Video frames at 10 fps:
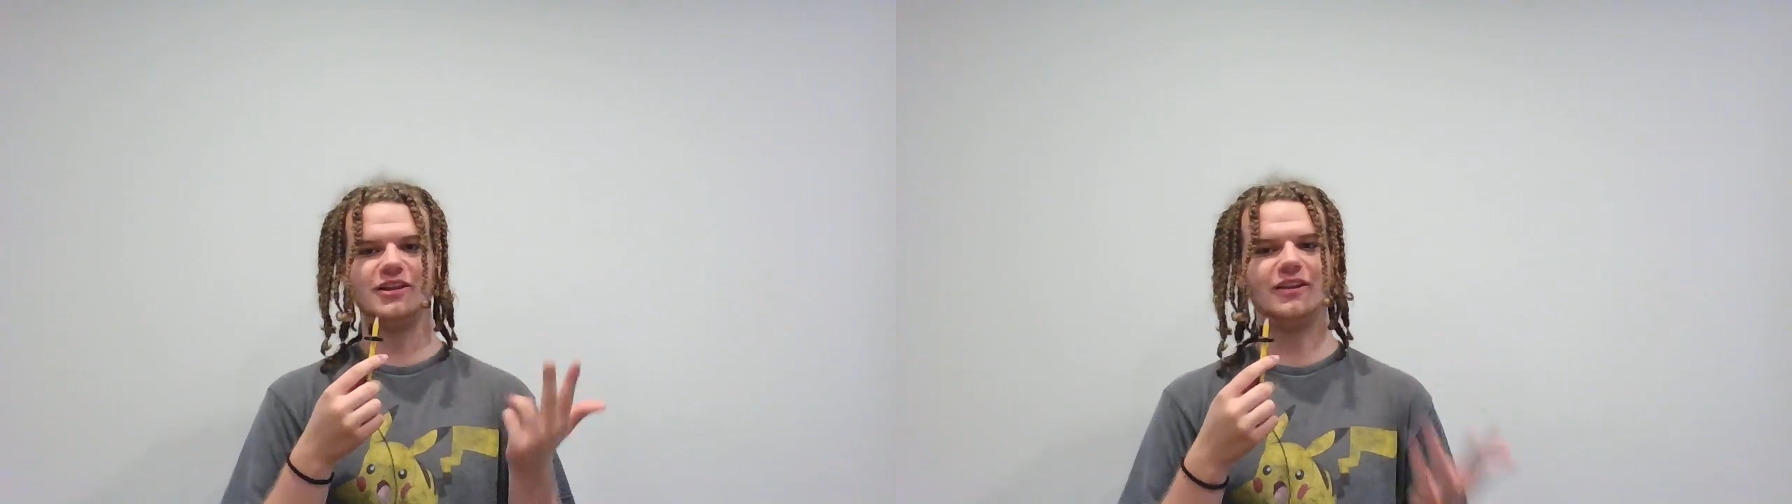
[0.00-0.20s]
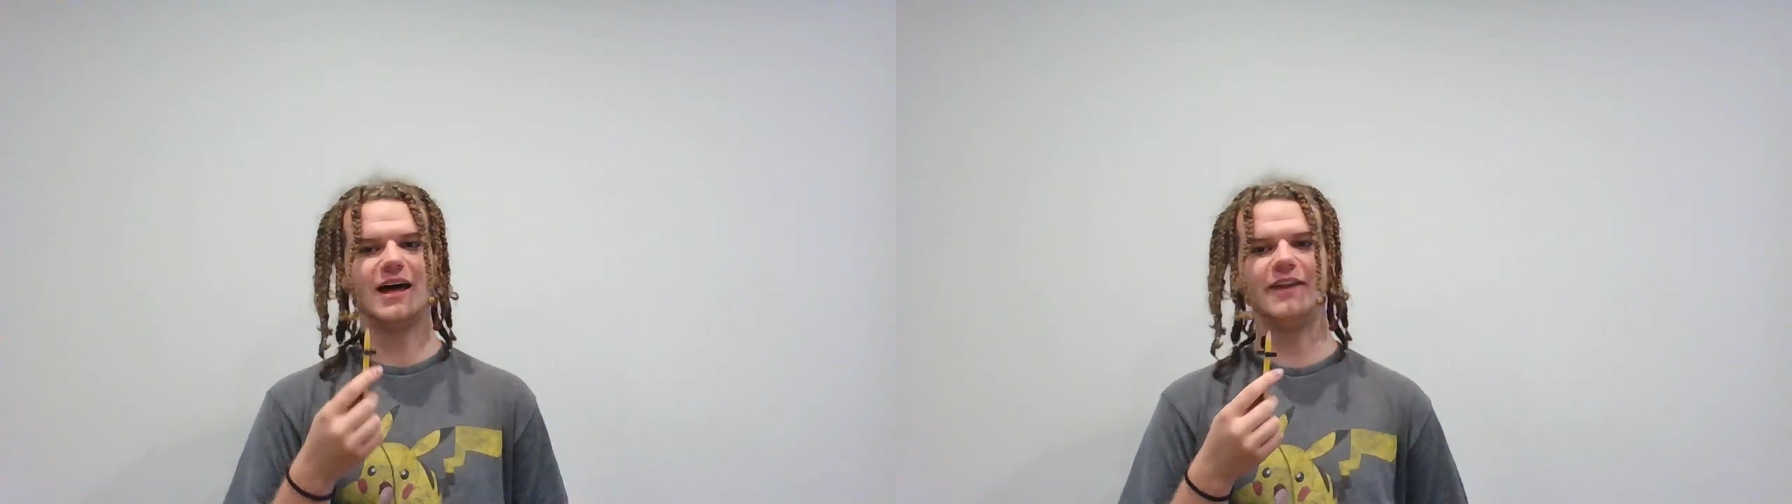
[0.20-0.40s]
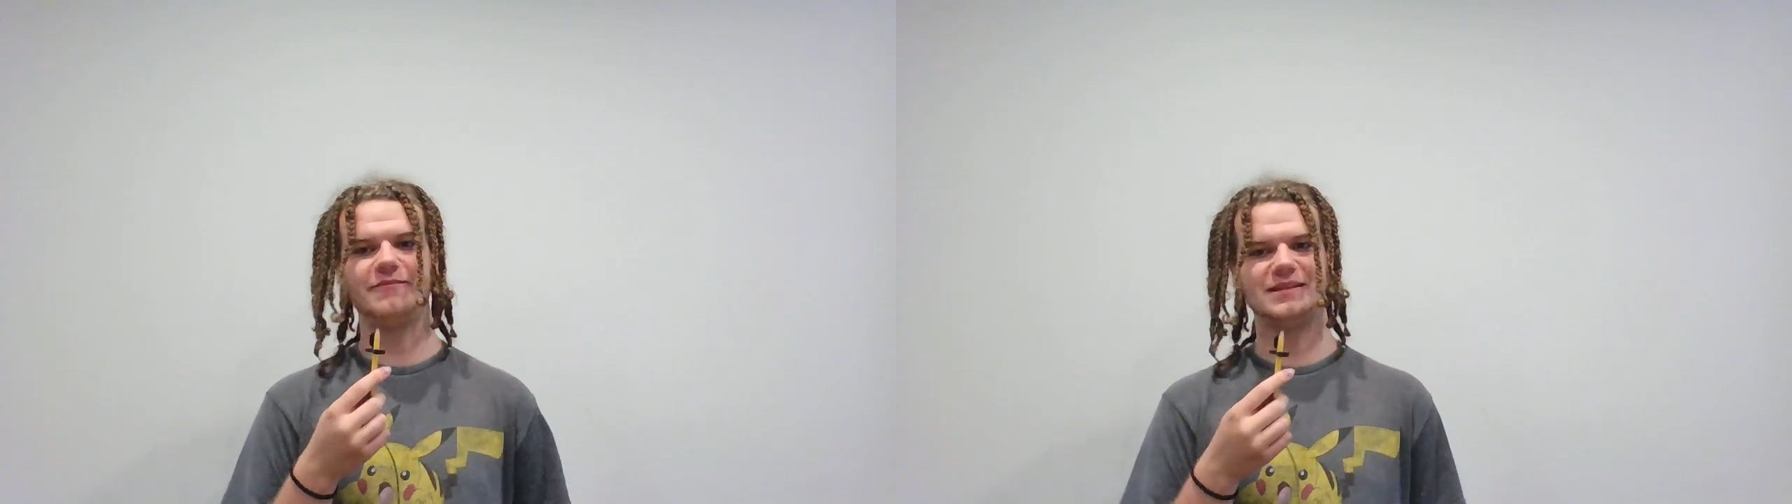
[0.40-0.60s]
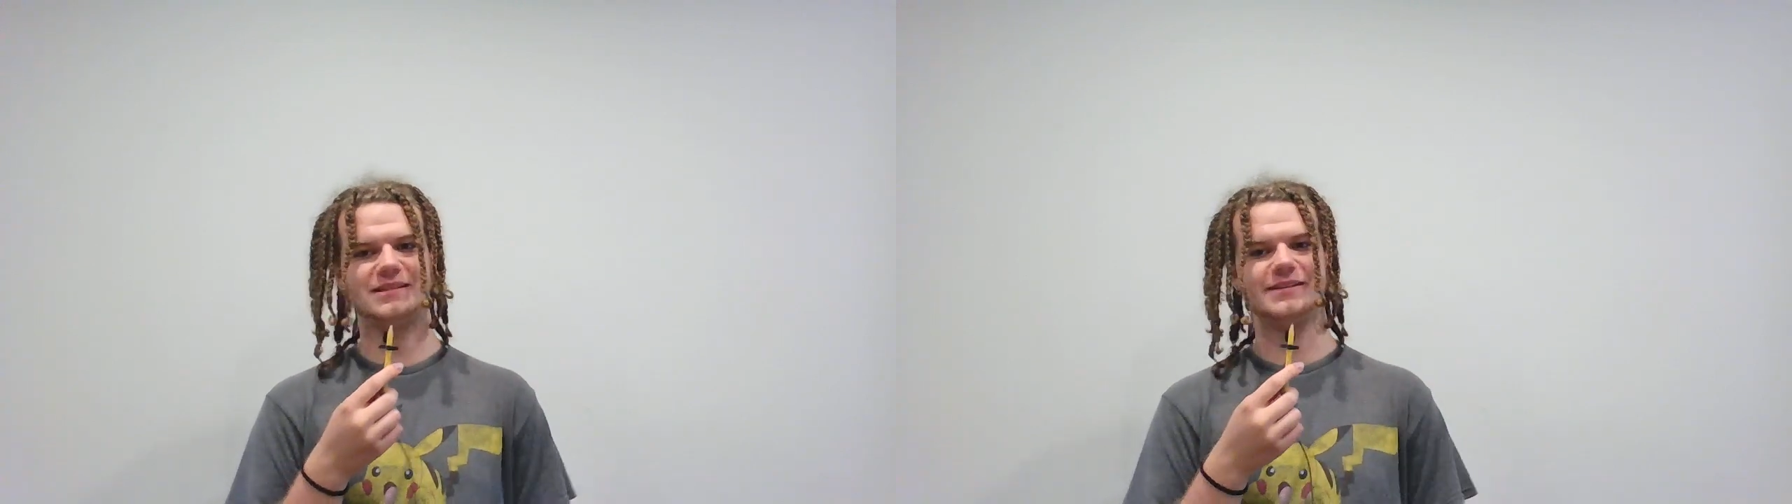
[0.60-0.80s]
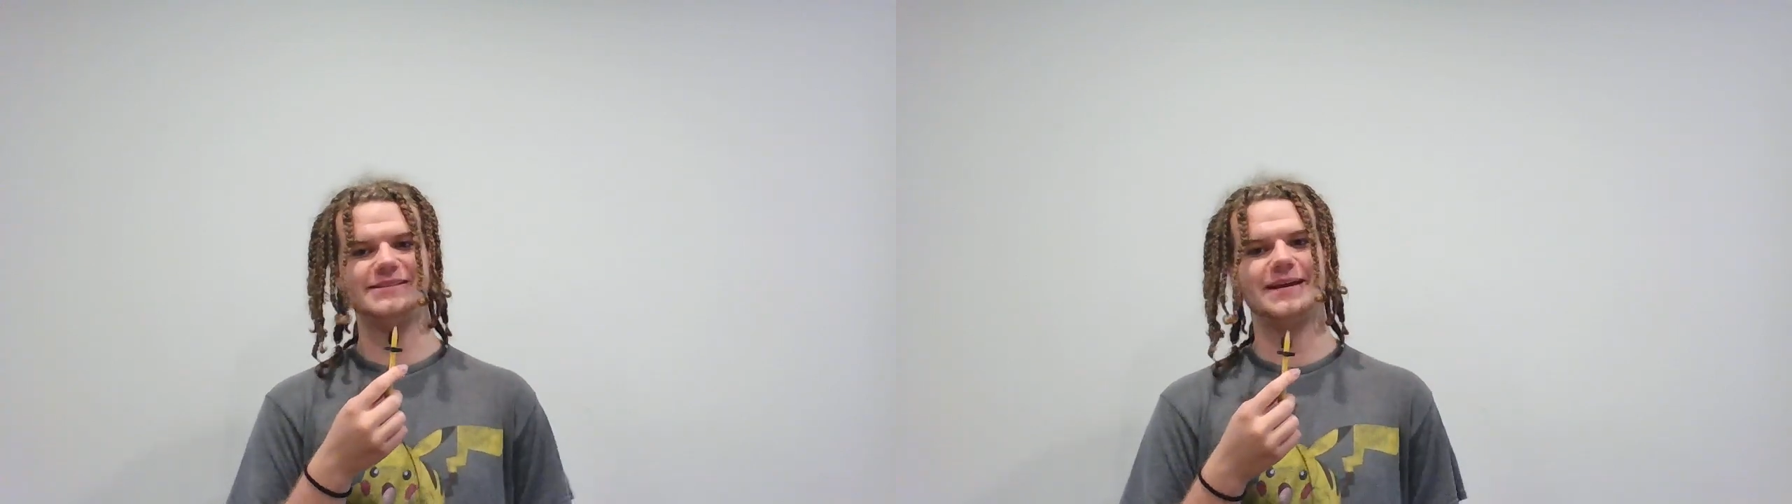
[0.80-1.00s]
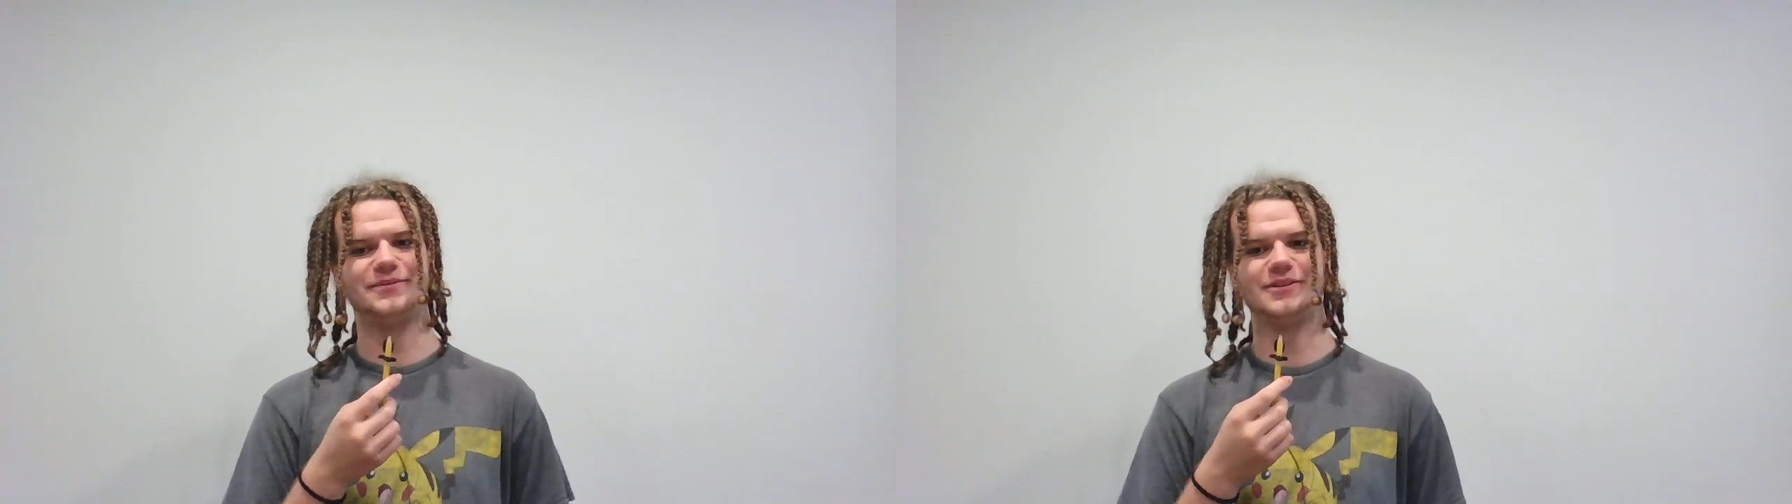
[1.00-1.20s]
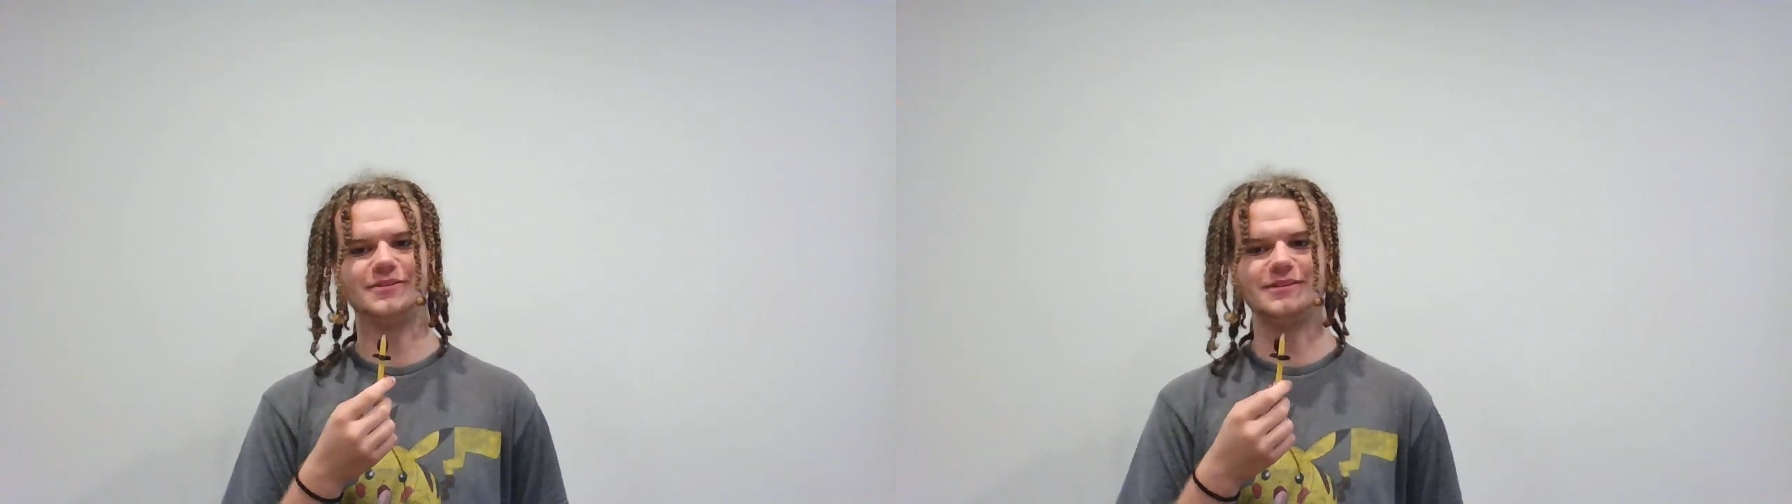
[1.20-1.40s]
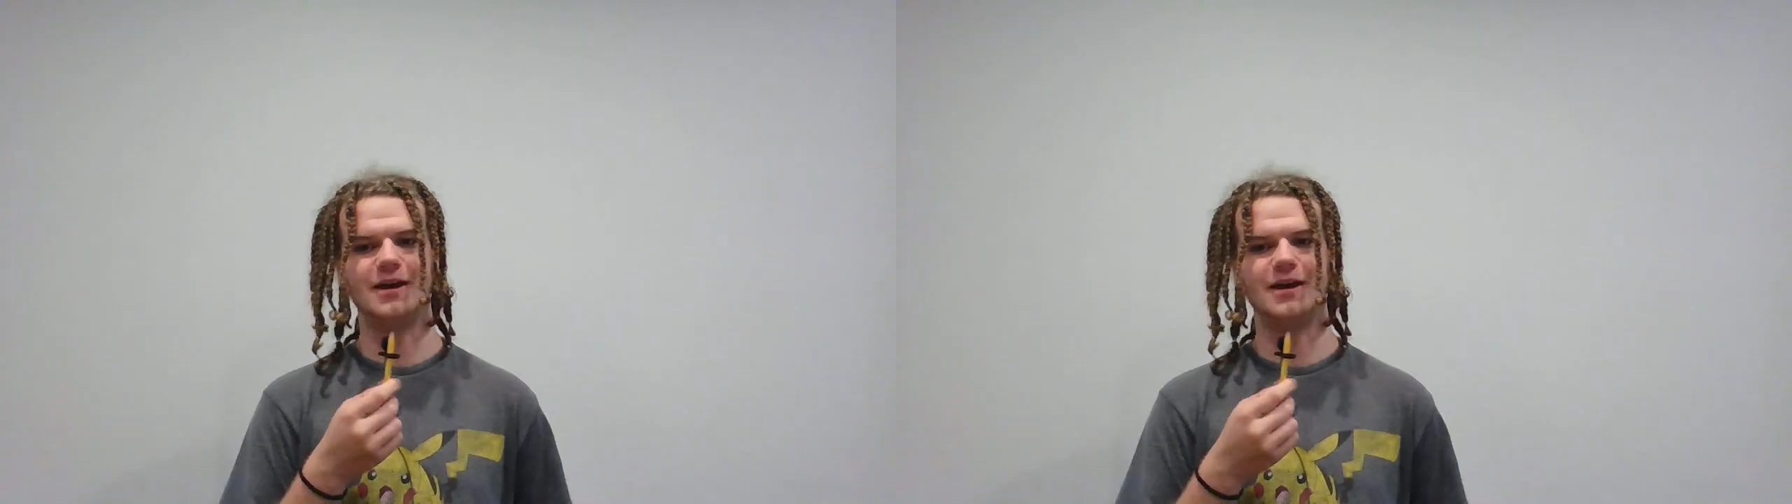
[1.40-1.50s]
a lot of misconceptions